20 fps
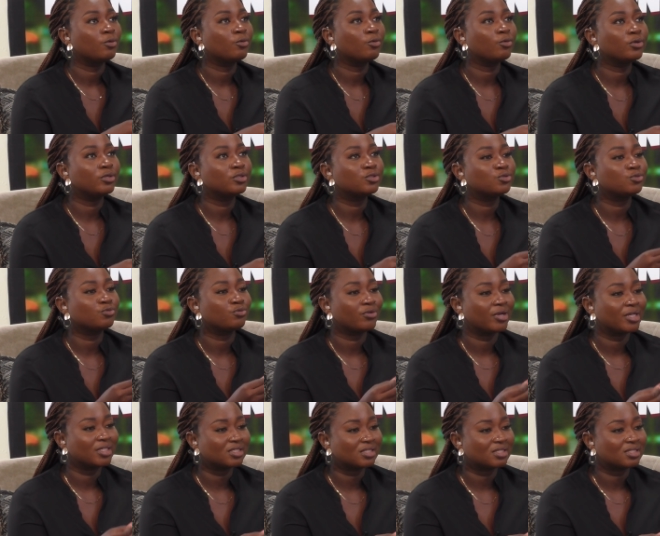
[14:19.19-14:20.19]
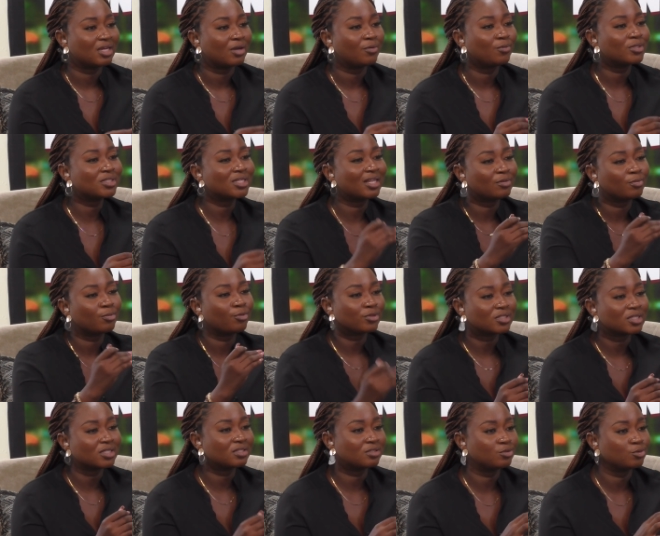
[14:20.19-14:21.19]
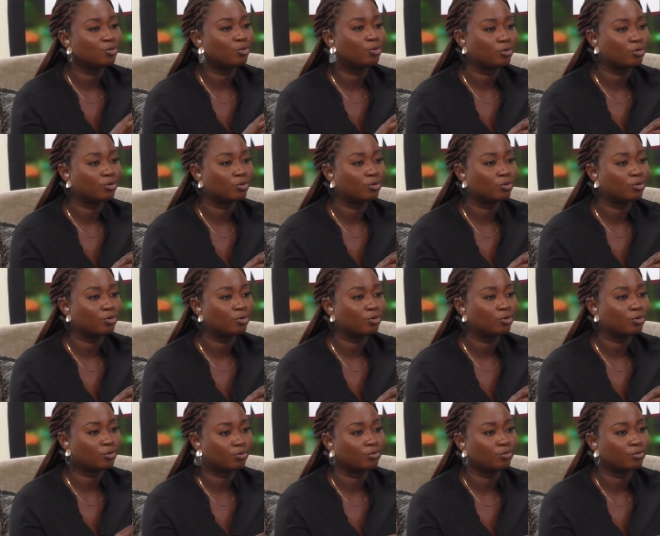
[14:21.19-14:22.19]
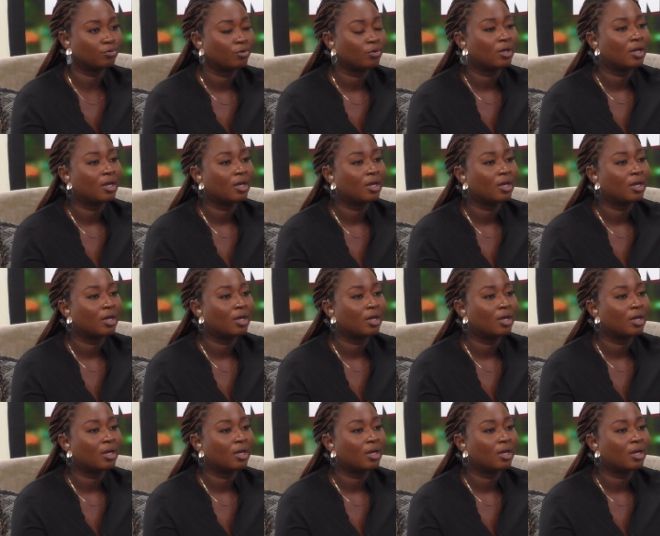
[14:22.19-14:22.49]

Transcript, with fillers: going to register, what are the processes you go through